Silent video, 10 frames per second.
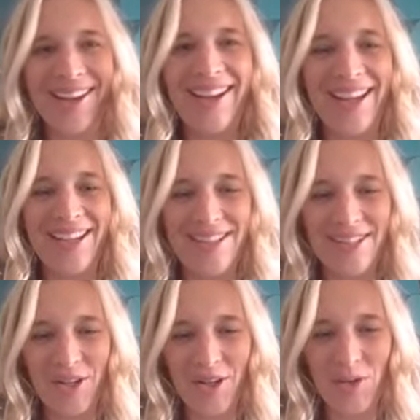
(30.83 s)
Okay,
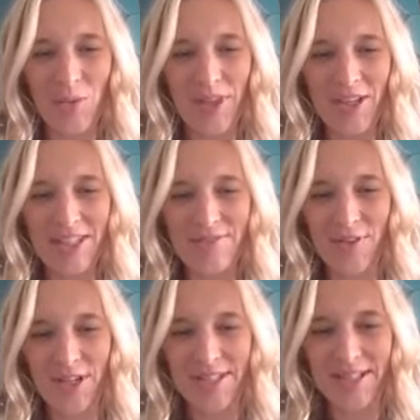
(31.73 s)
so with this
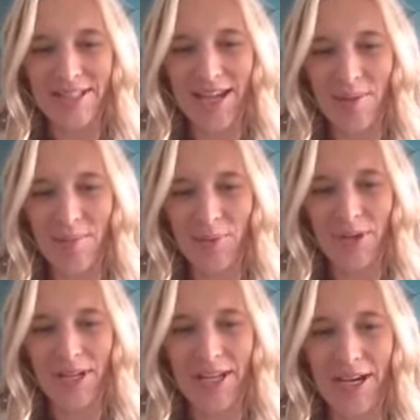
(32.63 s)
first example
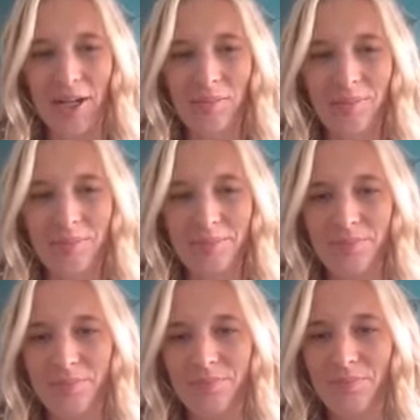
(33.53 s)
here,
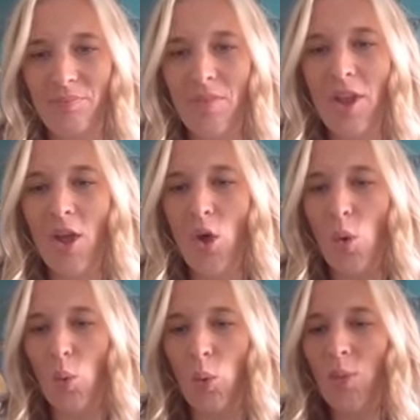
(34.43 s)

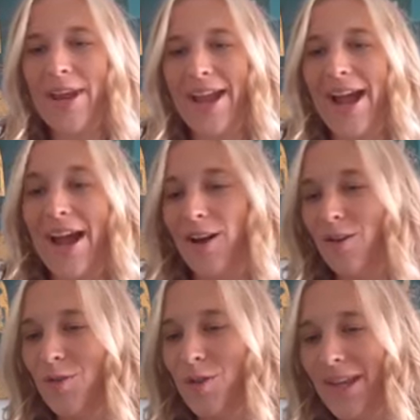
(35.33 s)
what we
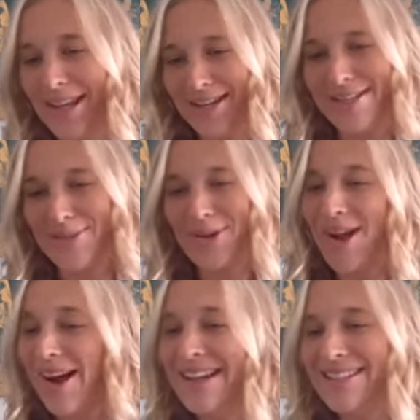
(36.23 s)
have is what
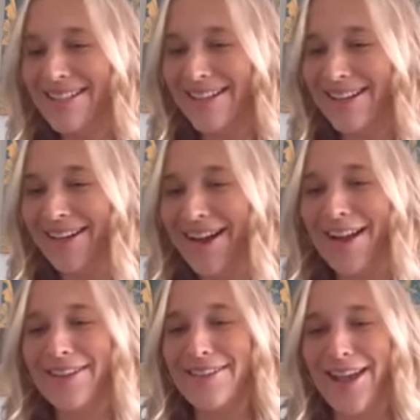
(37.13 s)
I see
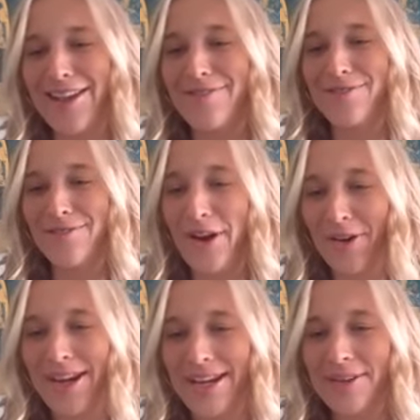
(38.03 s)
as a
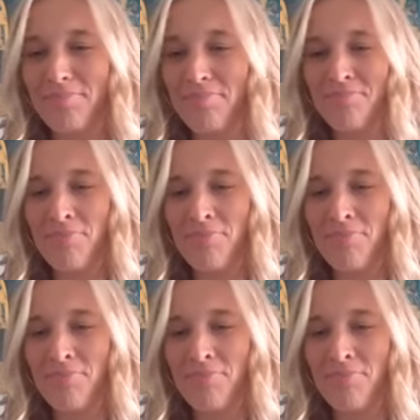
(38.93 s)
very,